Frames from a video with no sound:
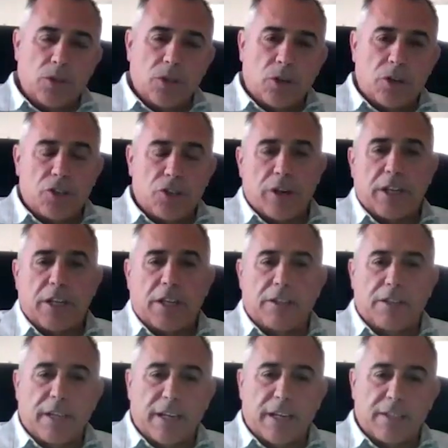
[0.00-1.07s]
our trading
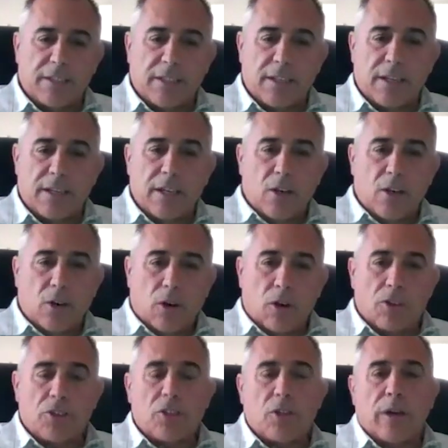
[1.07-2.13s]
desk
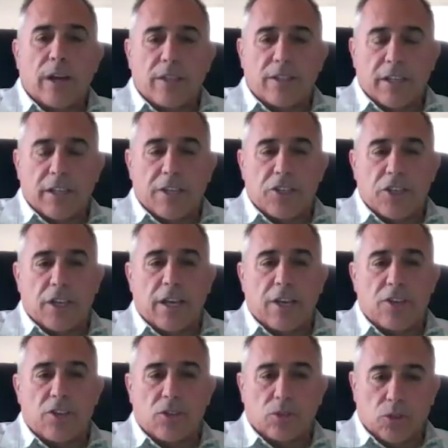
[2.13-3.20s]
also as an
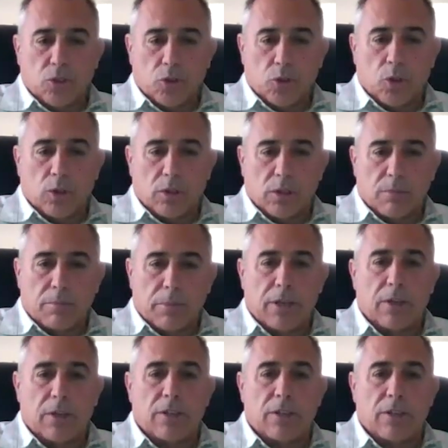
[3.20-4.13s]
educational tool, because